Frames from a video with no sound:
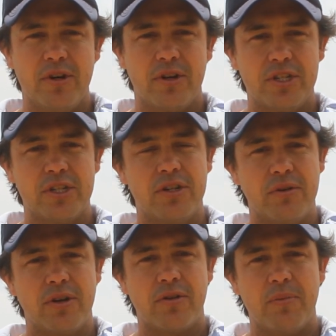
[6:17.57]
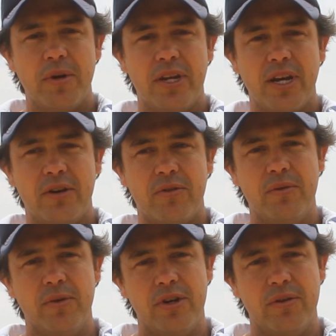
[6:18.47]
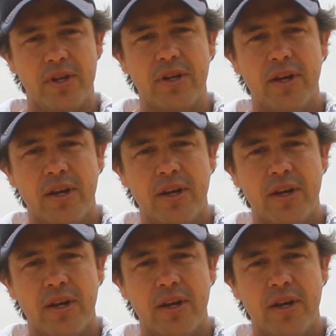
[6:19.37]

not just doing cropping country, we're doing